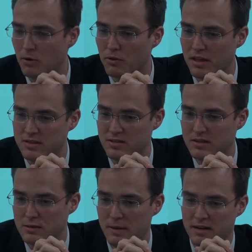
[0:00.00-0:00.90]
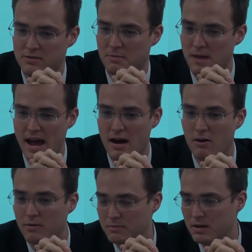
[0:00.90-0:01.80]
both ends of the spectrum
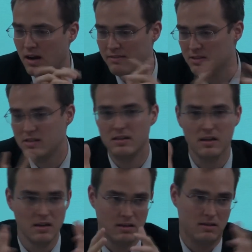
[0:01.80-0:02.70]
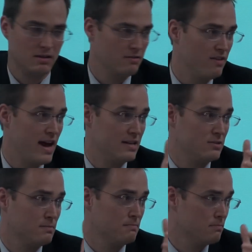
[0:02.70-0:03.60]
now, but obviously the, the vast